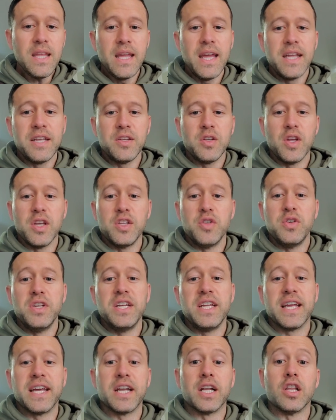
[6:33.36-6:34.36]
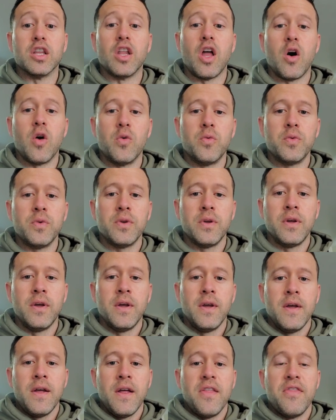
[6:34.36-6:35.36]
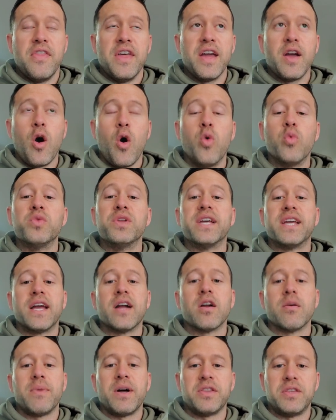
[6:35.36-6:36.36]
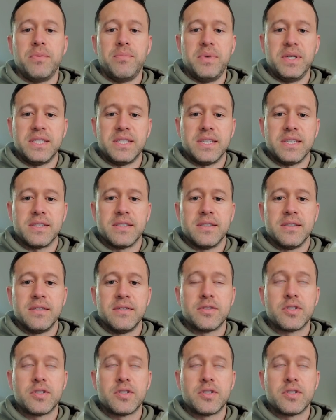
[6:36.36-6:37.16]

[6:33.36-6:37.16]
and you, and you need to get a loan, they only care about the business.